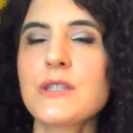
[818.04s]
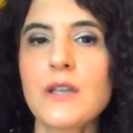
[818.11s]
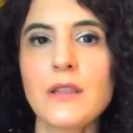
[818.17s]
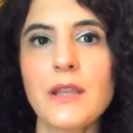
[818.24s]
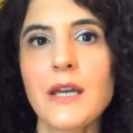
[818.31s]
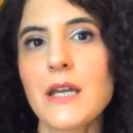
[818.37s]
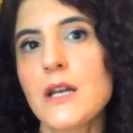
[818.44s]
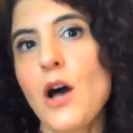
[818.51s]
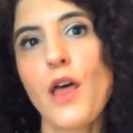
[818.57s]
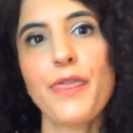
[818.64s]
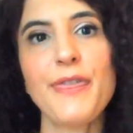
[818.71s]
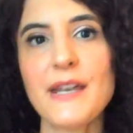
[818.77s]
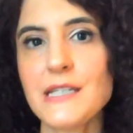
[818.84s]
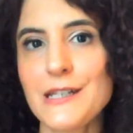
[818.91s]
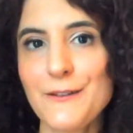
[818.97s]
like an
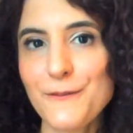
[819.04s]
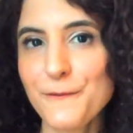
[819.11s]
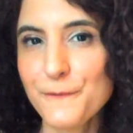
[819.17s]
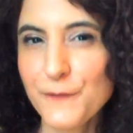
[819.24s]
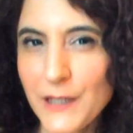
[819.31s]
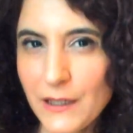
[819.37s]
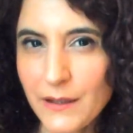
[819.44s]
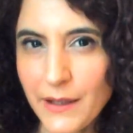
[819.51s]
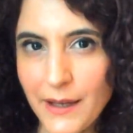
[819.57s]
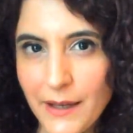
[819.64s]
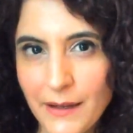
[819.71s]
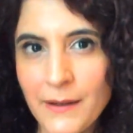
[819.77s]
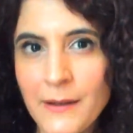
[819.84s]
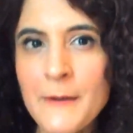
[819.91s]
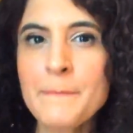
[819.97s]
authentic
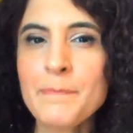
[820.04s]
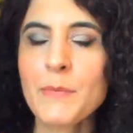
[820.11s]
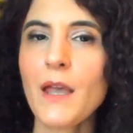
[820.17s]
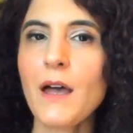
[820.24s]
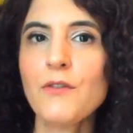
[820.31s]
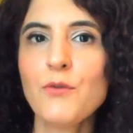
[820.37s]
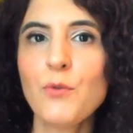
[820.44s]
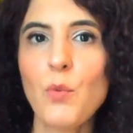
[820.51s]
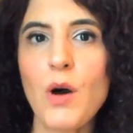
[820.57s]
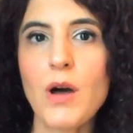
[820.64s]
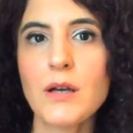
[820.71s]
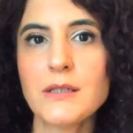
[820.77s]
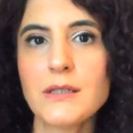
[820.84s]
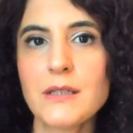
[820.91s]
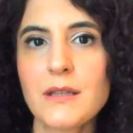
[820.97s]
feeling of
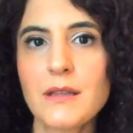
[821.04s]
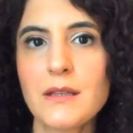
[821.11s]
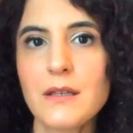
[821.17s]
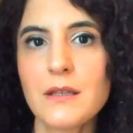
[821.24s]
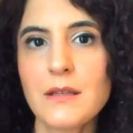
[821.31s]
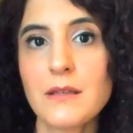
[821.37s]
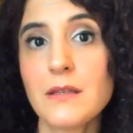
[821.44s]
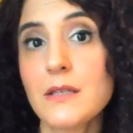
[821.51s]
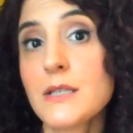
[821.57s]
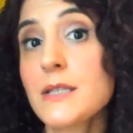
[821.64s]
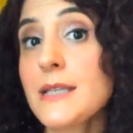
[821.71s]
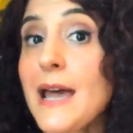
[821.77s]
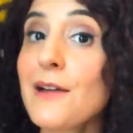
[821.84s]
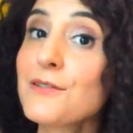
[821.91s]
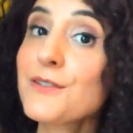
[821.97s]
what the
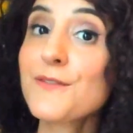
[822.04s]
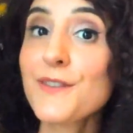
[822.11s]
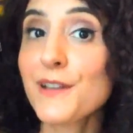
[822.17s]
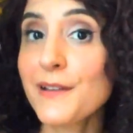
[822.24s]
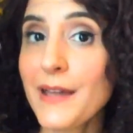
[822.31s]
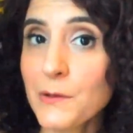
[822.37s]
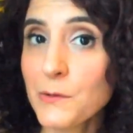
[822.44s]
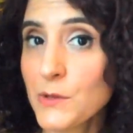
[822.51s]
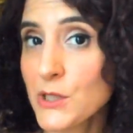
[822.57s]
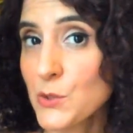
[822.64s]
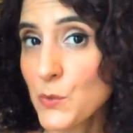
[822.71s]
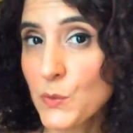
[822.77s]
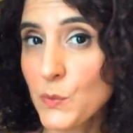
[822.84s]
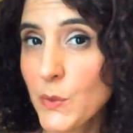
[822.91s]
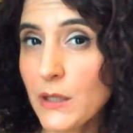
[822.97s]
sound of the
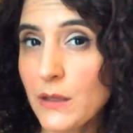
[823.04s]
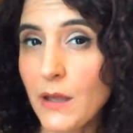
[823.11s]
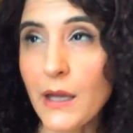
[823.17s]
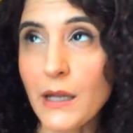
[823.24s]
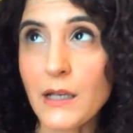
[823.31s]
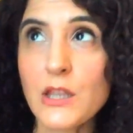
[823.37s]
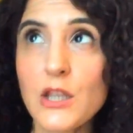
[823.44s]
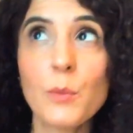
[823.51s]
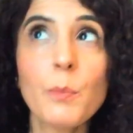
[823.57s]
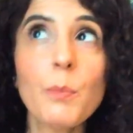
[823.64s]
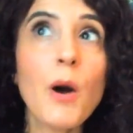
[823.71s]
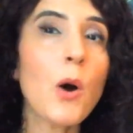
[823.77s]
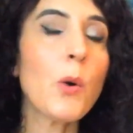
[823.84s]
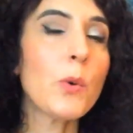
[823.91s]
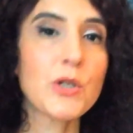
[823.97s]
language would be like and the
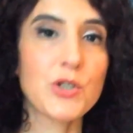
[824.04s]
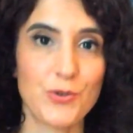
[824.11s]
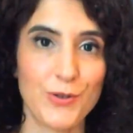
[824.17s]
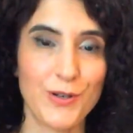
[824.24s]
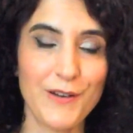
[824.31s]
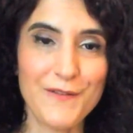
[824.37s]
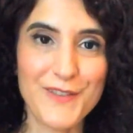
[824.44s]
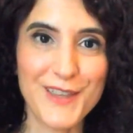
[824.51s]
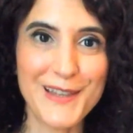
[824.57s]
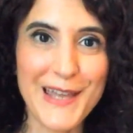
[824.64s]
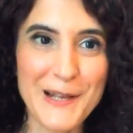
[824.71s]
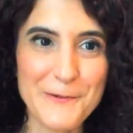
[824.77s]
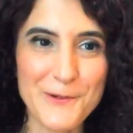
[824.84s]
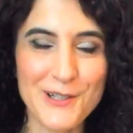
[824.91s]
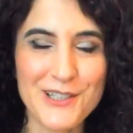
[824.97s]
poetry of the
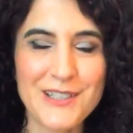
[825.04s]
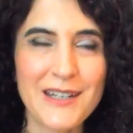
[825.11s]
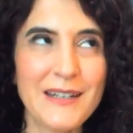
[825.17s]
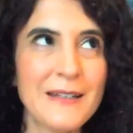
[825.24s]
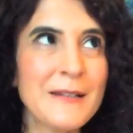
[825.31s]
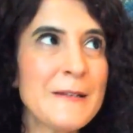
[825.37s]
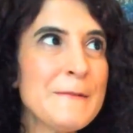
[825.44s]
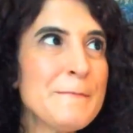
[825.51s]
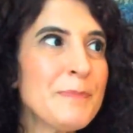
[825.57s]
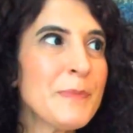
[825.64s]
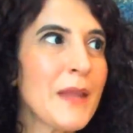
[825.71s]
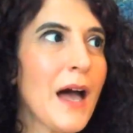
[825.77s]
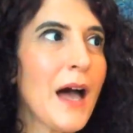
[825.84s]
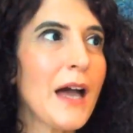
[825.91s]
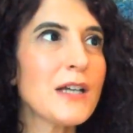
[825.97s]
language. And
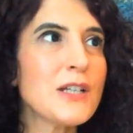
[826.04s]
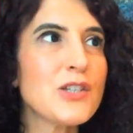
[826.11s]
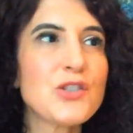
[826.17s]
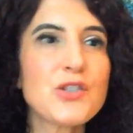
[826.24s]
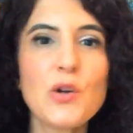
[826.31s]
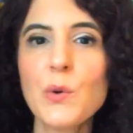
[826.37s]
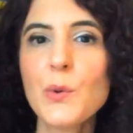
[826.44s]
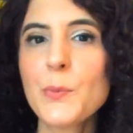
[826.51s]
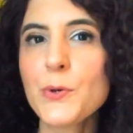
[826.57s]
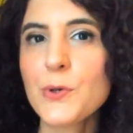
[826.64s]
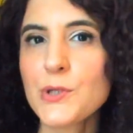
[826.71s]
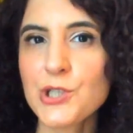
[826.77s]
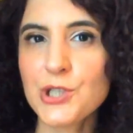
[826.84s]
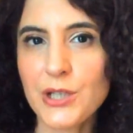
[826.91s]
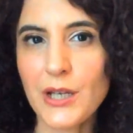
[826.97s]
I so
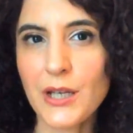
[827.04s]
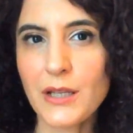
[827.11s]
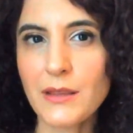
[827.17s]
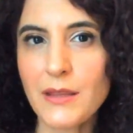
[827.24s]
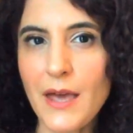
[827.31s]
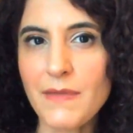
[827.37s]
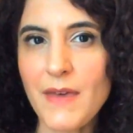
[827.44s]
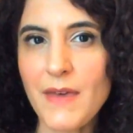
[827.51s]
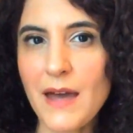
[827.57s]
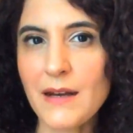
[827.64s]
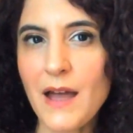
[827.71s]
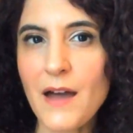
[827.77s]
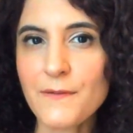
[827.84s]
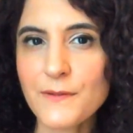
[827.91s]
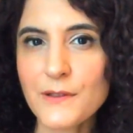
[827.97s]
appreciate that that
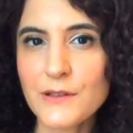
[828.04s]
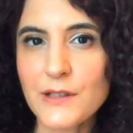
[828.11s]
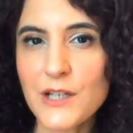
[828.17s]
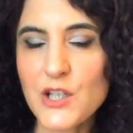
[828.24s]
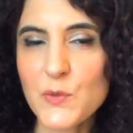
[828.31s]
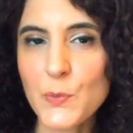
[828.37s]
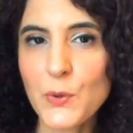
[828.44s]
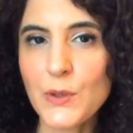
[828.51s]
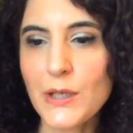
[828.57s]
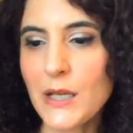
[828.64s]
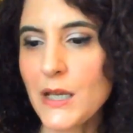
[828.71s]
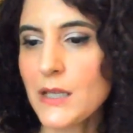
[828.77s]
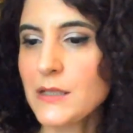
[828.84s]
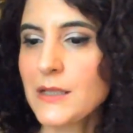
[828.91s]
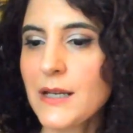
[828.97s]
effort is put
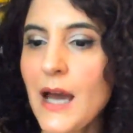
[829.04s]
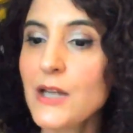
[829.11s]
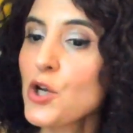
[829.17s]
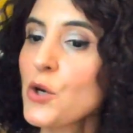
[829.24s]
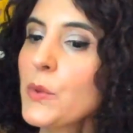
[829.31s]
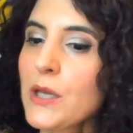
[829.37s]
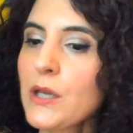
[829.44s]
in. And I know